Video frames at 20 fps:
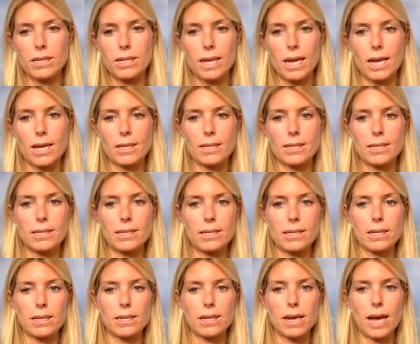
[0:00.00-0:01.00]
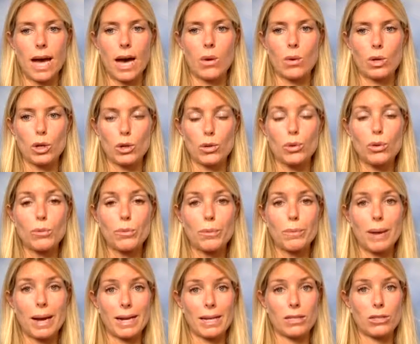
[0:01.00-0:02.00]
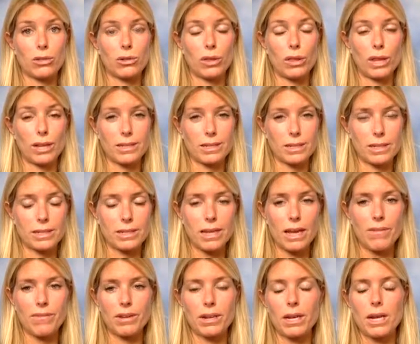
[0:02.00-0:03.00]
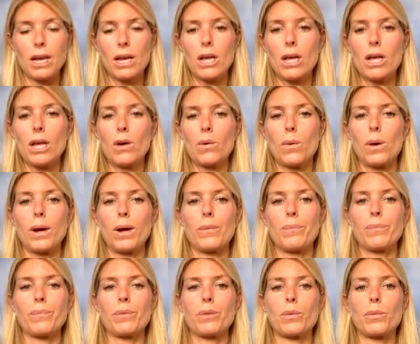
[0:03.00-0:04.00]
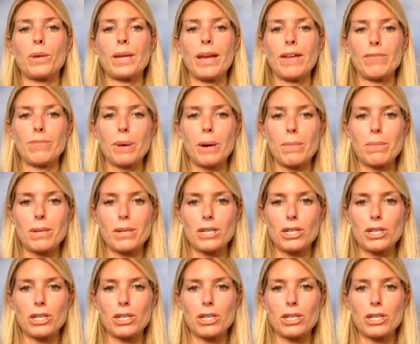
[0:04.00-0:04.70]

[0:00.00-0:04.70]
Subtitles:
and our group back in 2007, we have